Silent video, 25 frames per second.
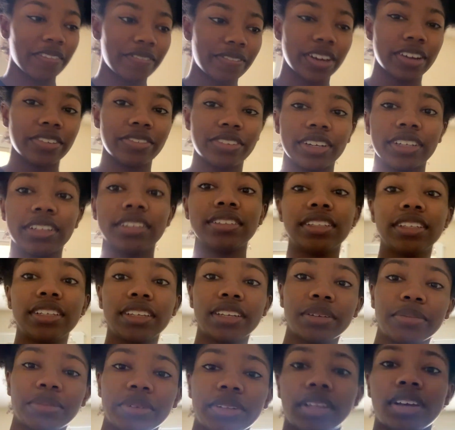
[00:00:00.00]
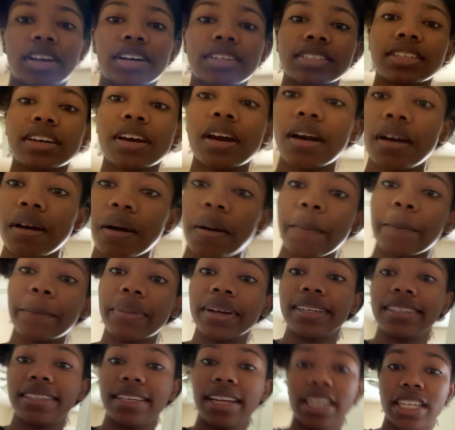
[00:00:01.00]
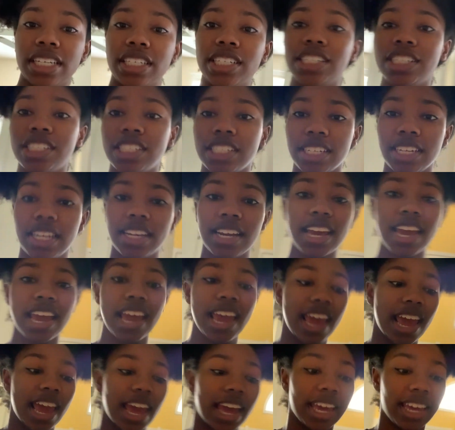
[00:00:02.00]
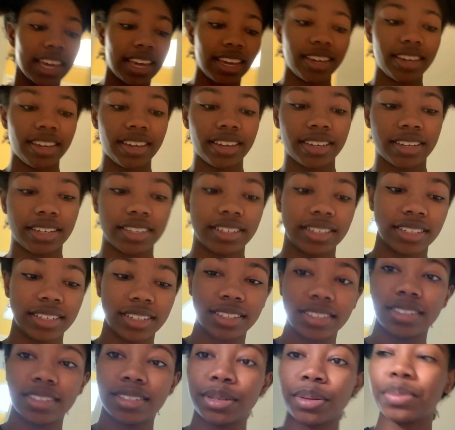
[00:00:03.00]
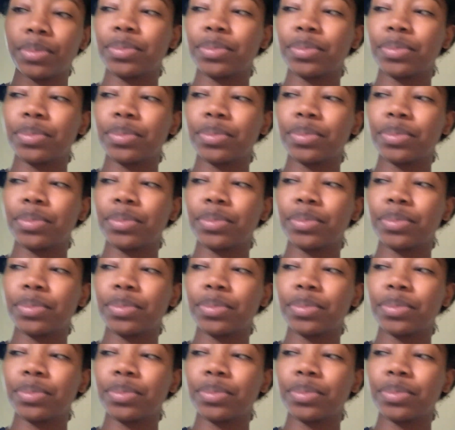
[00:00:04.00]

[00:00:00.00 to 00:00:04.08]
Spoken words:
favorite lip gloss combination is,